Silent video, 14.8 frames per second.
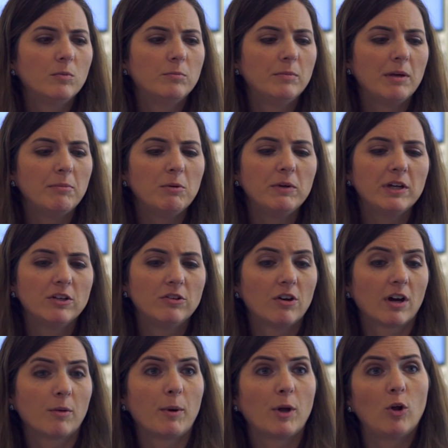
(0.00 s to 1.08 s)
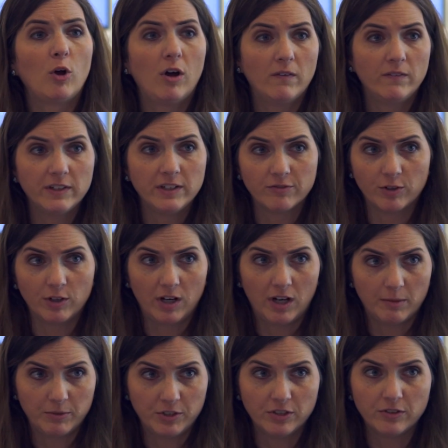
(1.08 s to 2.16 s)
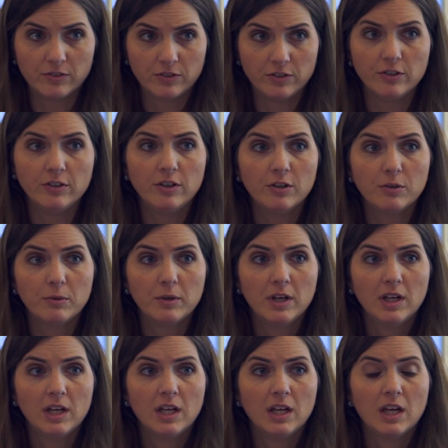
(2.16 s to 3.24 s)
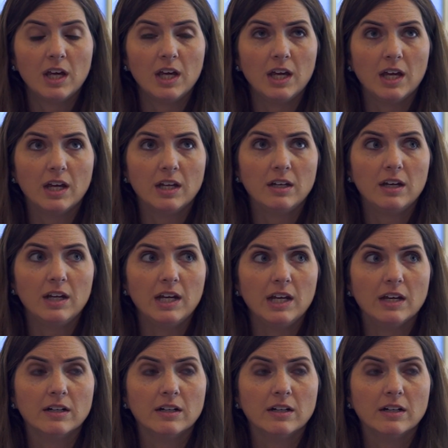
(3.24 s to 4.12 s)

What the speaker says: we can talk about all of the different options to you, and